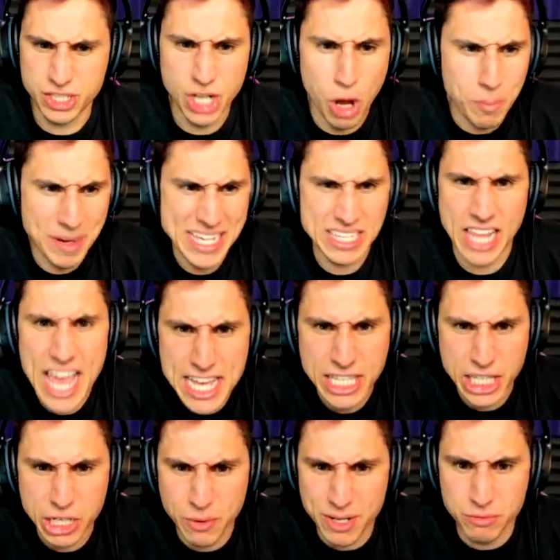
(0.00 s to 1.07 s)
does nobody
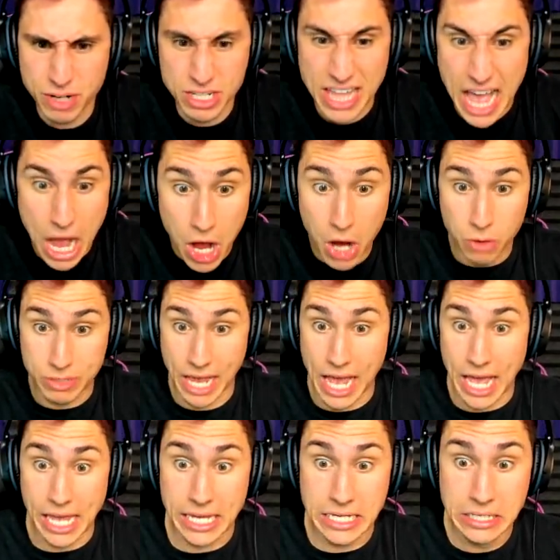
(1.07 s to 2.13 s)
like you in real...
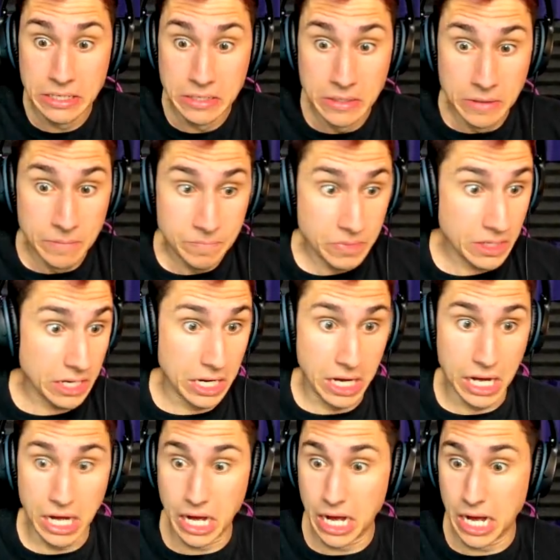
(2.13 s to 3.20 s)
Okay.
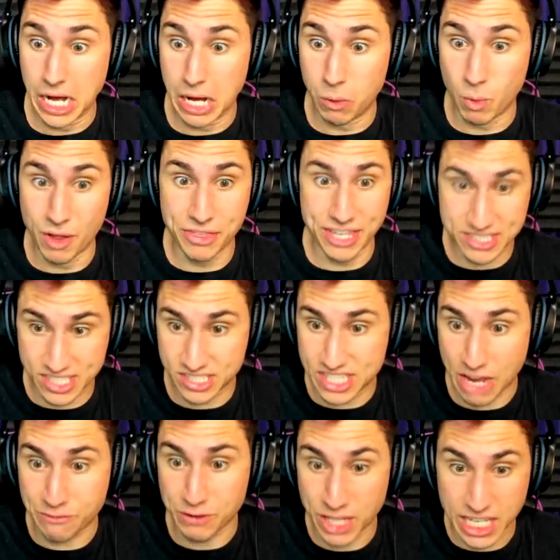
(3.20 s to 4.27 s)
Uh, well, this
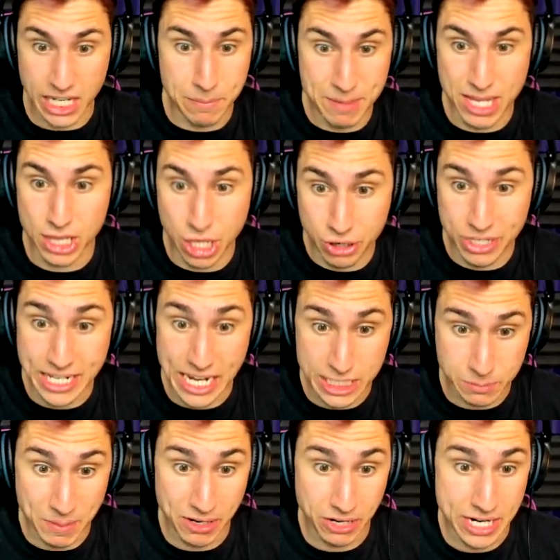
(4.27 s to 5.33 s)
is definitely going to be a learning
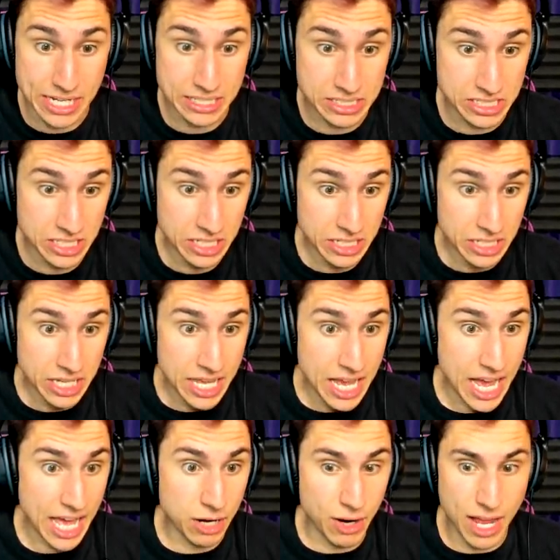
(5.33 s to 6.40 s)
experience.
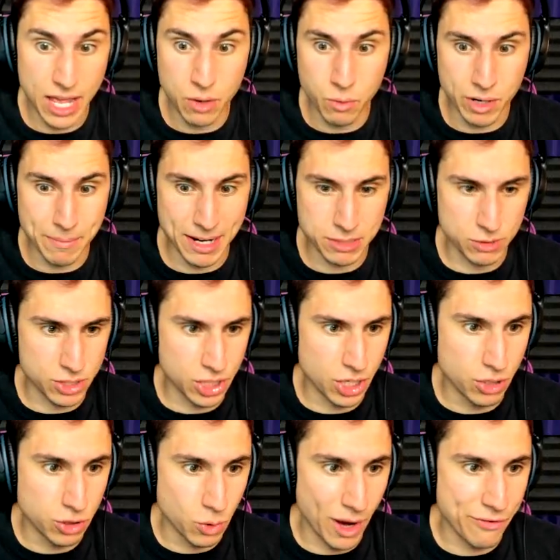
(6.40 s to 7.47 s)
How do I... What am I supposed to
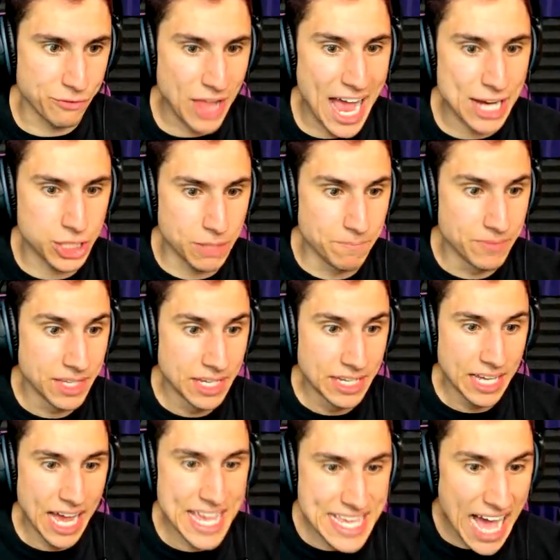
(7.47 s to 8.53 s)
do? Do I flash them?
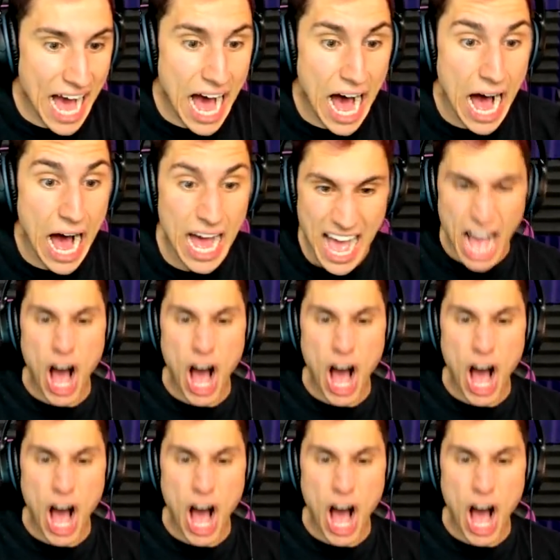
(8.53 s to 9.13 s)
Hiya!